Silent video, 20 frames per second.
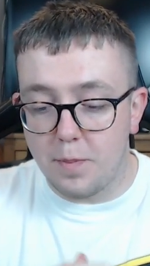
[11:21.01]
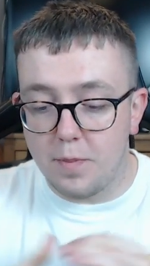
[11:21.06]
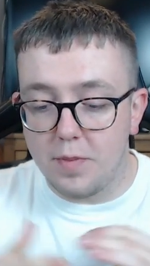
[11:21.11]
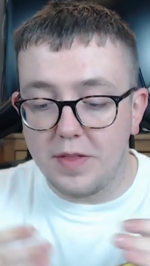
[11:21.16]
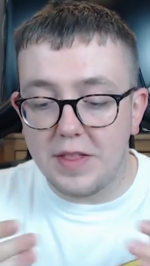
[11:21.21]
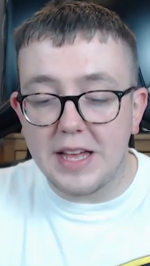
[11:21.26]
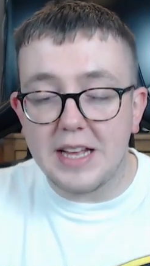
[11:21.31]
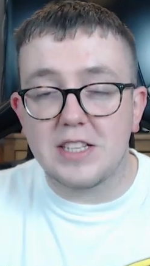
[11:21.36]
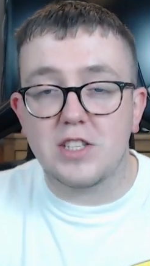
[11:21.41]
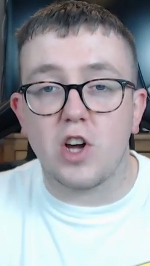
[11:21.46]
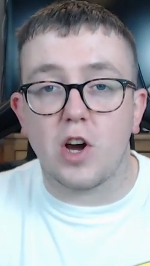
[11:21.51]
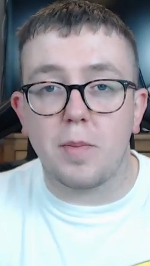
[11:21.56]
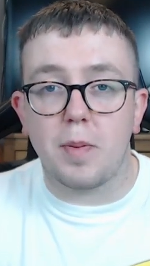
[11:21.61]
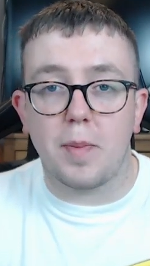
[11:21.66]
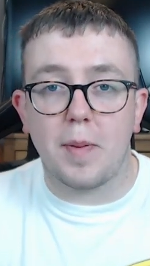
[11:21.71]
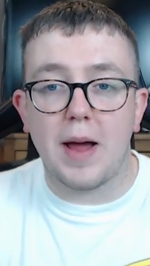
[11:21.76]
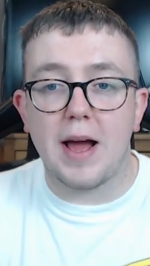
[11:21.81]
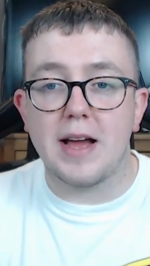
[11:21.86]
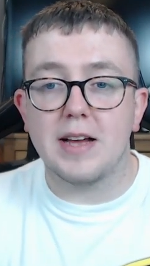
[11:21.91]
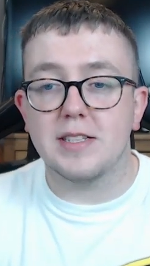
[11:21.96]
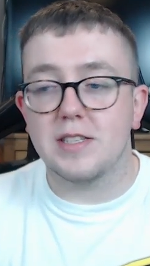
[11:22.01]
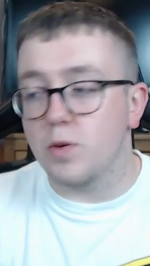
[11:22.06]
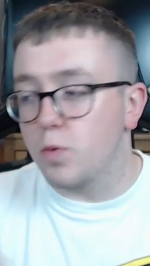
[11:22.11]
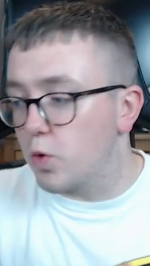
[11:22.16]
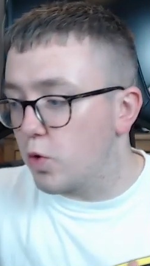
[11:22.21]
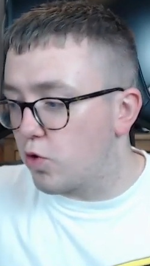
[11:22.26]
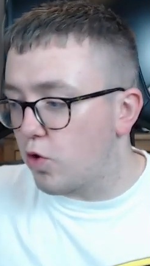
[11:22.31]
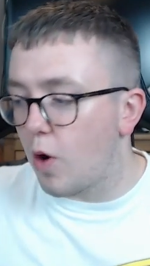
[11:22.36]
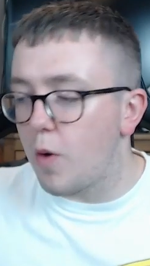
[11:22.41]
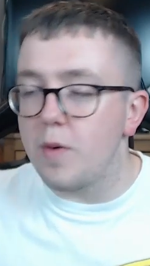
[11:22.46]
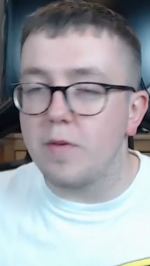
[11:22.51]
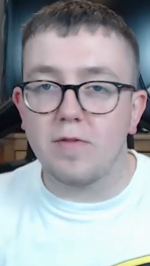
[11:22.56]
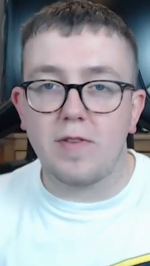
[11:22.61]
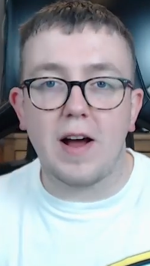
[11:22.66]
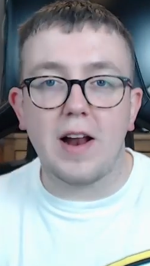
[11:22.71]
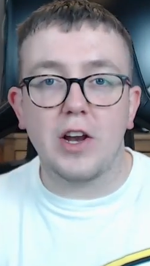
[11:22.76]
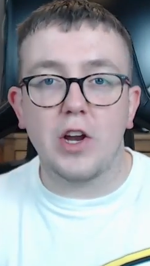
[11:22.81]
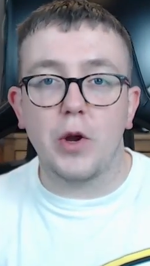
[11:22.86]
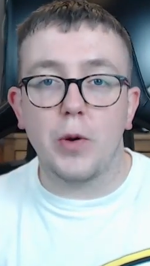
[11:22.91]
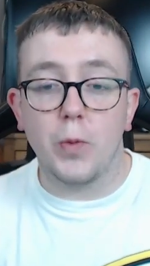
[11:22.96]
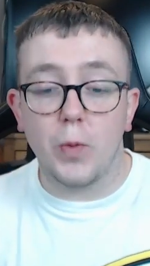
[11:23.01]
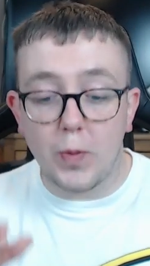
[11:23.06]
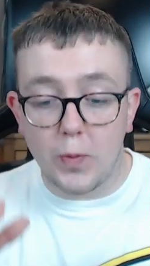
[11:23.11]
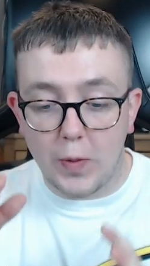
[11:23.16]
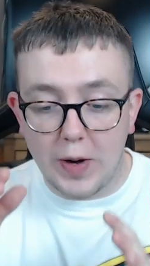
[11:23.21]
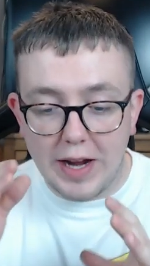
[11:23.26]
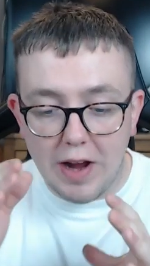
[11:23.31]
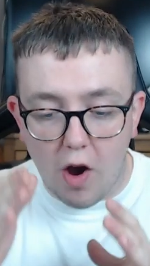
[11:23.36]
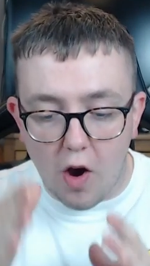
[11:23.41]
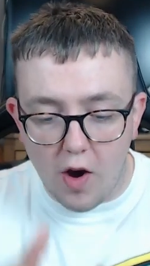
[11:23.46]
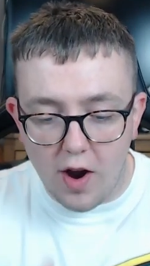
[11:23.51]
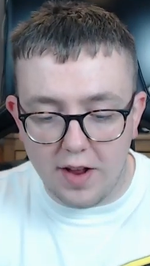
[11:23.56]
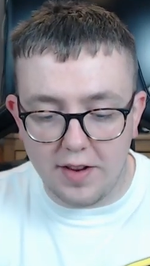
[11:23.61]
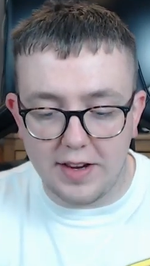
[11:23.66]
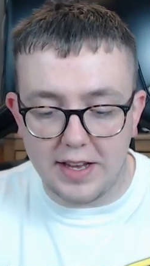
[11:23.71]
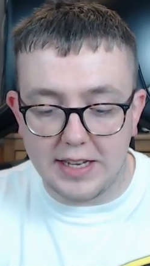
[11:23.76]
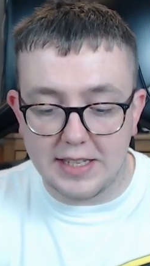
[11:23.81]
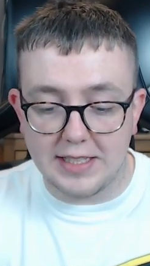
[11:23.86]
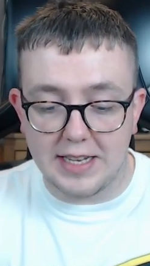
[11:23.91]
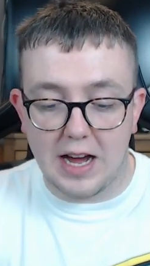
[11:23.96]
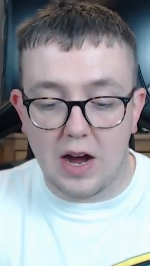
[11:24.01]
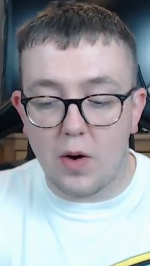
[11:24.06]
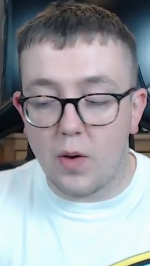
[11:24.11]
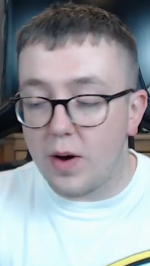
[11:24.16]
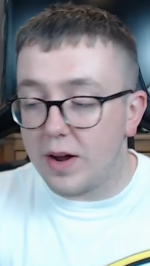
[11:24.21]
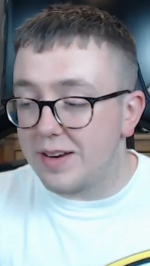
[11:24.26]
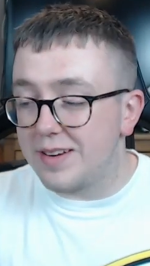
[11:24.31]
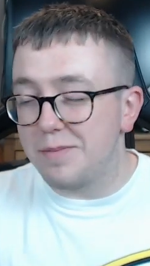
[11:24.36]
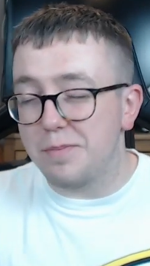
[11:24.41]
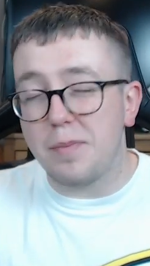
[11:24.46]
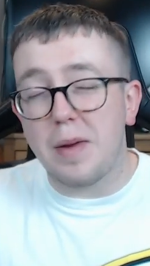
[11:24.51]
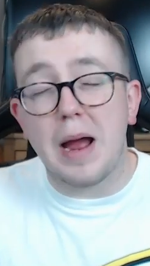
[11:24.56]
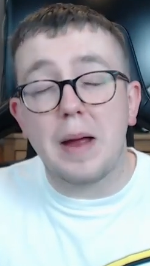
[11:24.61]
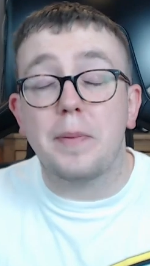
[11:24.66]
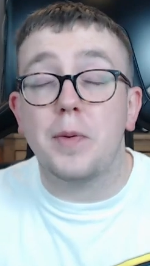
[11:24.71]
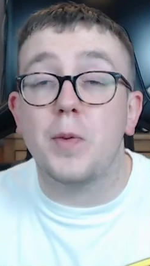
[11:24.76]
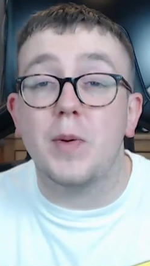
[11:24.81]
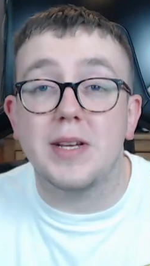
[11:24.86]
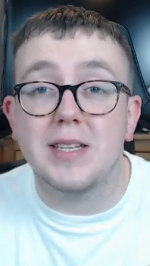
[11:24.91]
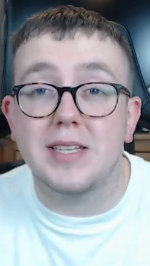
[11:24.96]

these type of players that will grow in value, we iron these out and maybe we